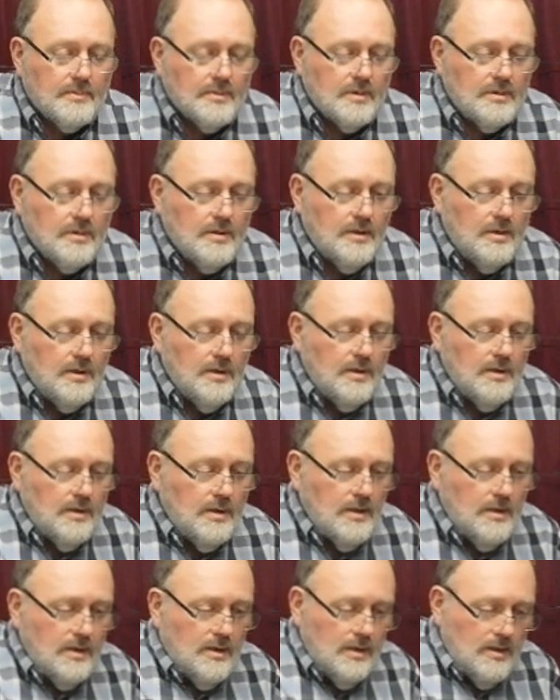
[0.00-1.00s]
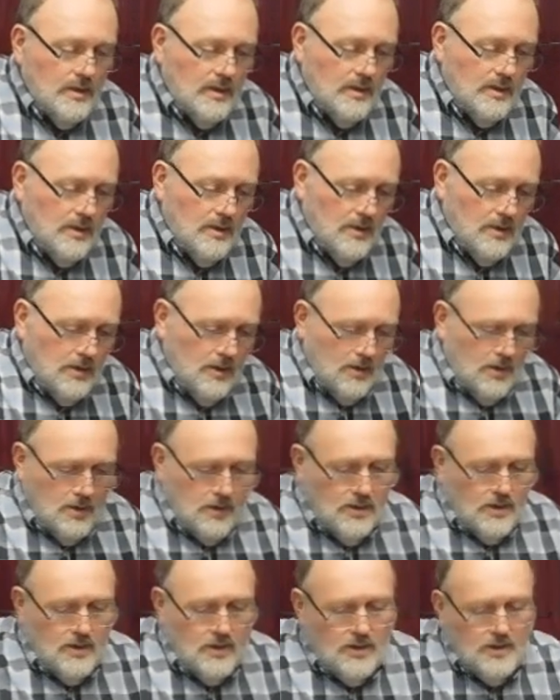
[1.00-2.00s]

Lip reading: Nobody speaks.